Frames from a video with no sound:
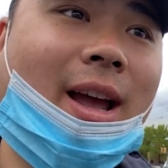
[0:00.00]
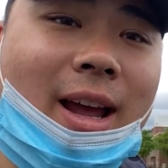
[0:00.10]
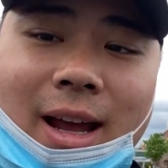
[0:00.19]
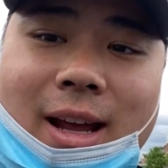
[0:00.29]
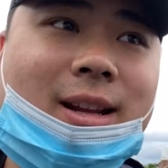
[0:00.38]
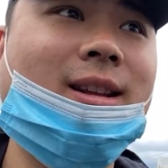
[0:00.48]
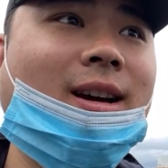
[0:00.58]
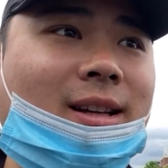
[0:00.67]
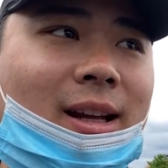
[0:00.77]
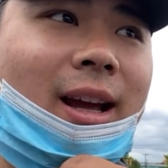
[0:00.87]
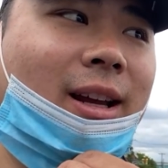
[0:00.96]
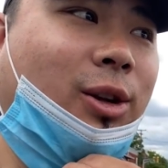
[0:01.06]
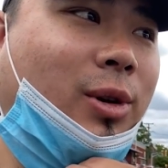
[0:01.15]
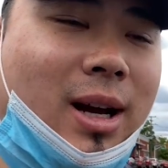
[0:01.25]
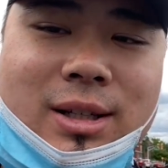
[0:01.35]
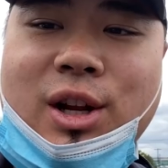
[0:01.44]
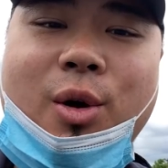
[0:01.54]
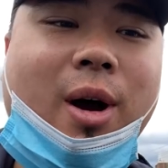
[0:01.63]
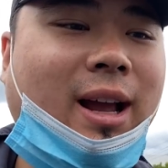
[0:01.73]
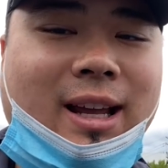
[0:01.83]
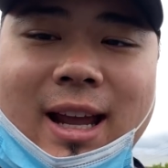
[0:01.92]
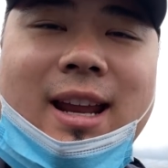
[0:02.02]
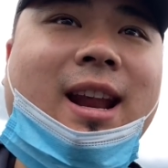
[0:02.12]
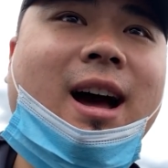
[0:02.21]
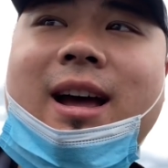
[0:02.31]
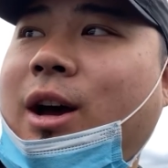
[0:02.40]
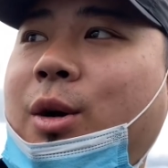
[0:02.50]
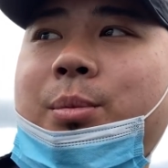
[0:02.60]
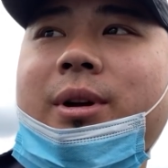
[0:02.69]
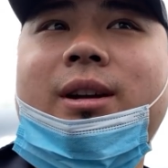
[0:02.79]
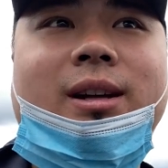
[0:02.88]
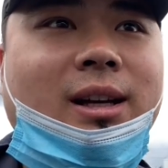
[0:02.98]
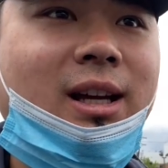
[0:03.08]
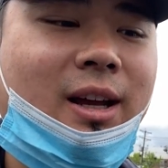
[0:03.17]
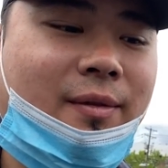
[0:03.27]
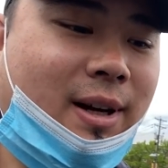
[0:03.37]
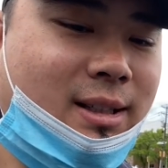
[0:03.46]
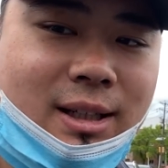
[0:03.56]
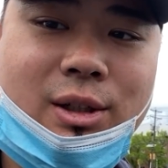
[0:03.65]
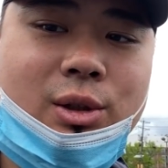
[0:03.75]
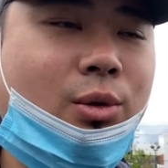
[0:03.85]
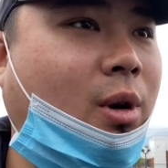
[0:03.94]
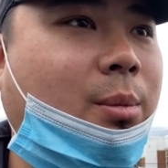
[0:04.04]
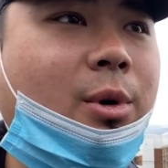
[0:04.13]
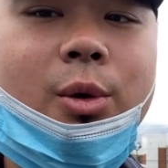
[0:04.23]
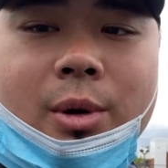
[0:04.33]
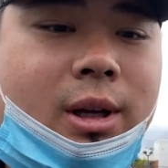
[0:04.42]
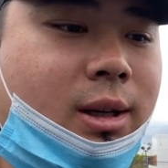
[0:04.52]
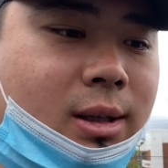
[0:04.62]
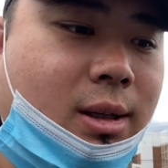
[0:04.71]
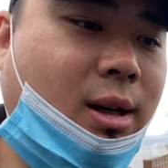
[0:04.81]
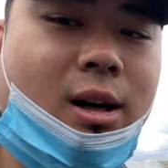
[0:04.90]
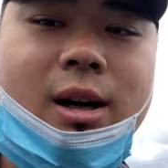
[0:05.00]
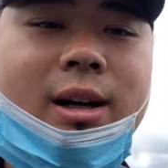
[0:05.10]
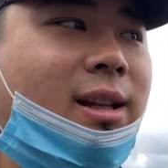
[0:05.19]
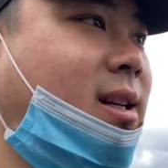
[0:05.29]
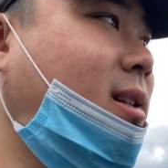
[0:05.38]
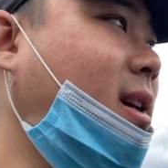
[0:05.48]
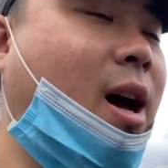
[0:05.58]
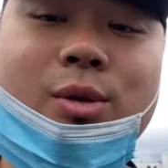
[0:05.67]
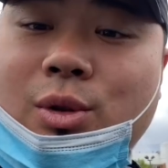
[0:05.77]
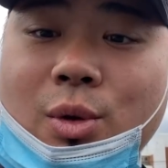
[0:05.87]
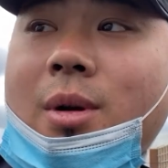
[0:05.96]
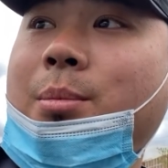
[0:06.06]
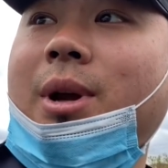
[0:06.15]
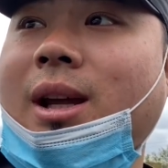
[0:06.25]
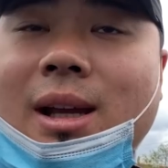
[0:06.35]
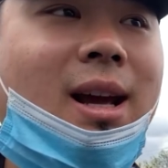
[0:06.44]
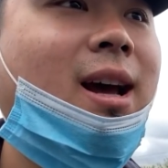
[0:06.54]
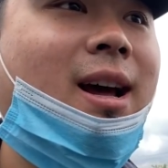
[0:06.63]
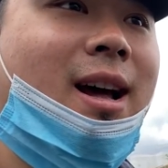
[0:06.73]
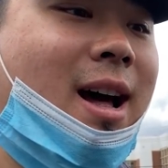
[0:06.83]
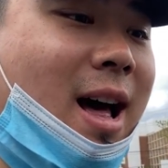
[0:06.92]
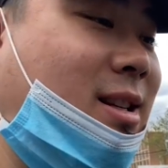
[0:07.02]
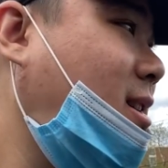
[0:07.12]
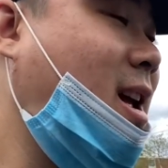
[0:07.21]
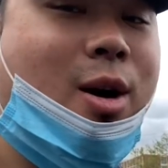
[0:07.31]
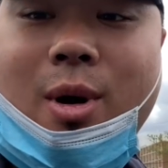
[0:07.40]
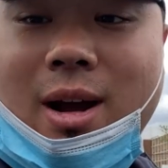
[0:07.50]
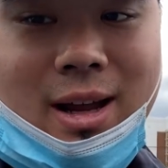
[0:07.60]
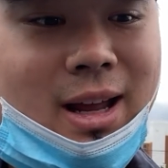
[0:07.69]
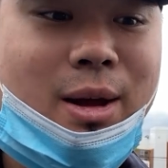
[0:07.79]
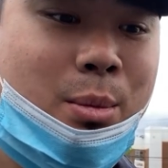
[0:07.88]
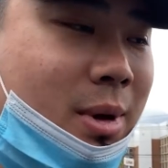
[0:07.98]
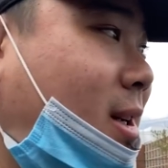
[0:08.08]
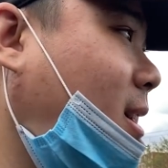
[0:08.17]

And uh, yeah, you guys know I cannot help it. If I see a store, I'm going in. All right, that's just how it's gonna be. That's just how I am.